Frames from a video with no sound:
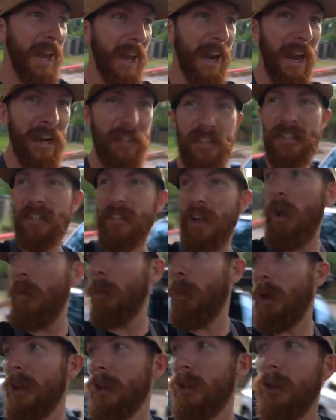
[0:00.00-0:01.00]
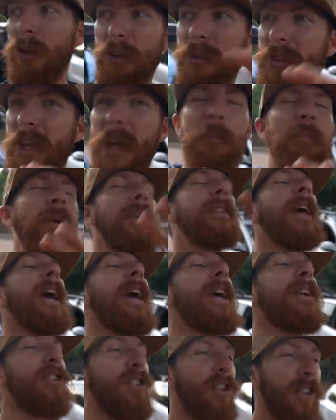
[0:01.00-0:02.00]
and I just saw what looked like
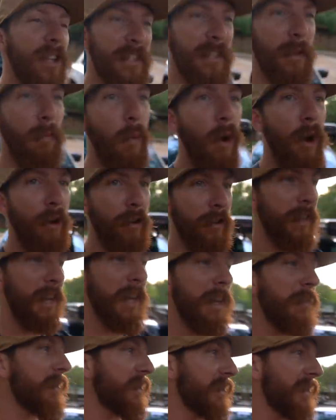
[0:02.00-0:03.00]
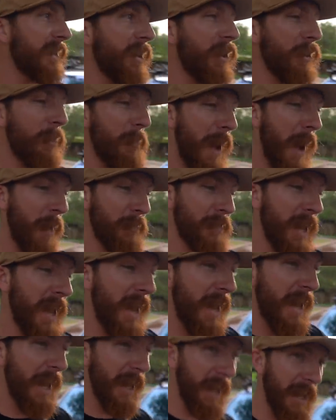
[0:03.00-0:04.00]
potentially some water. Didn't even see it on the maps.
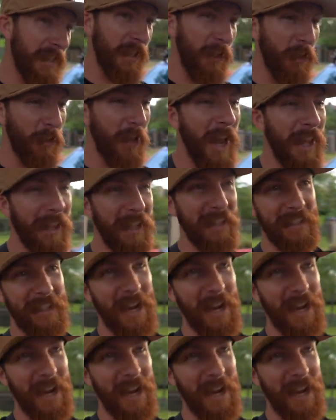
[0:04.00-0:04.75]
And I said, okay, let's